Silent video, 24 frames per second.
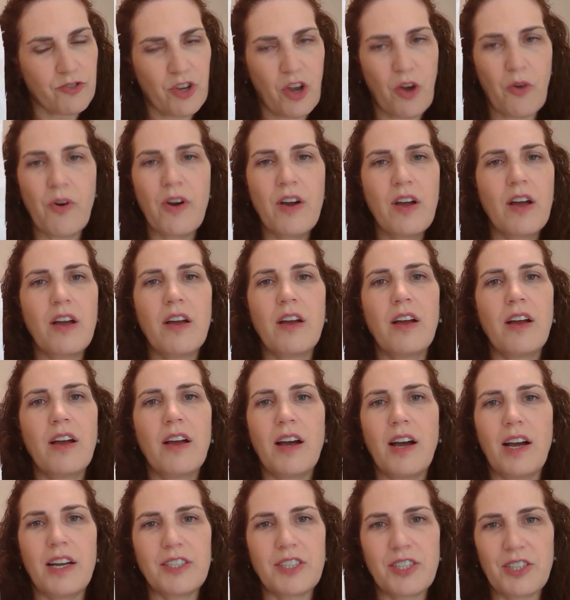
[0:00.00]
So
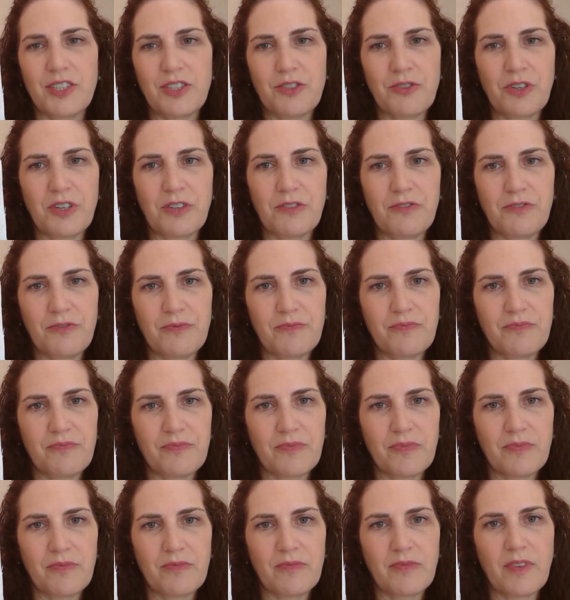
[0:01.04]
I just sort of
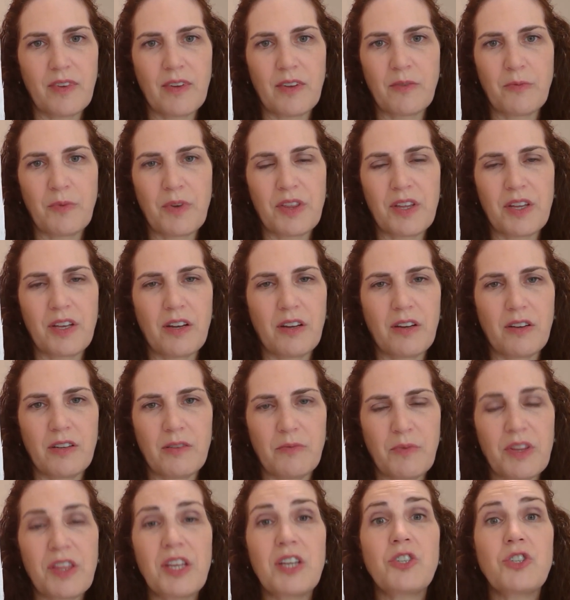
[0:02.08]

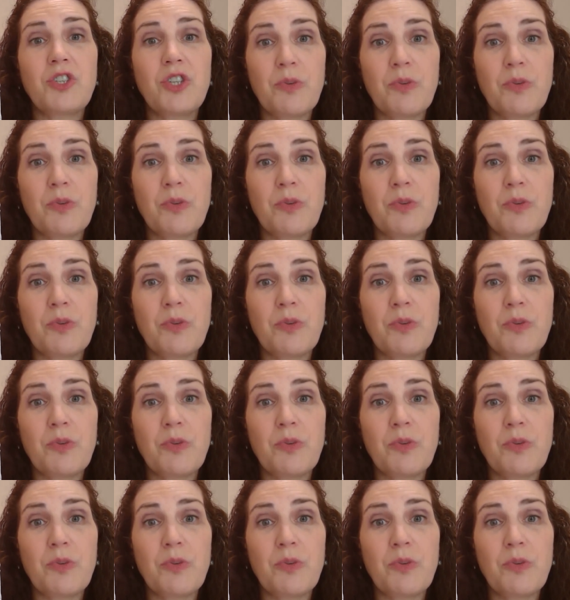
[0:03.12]
within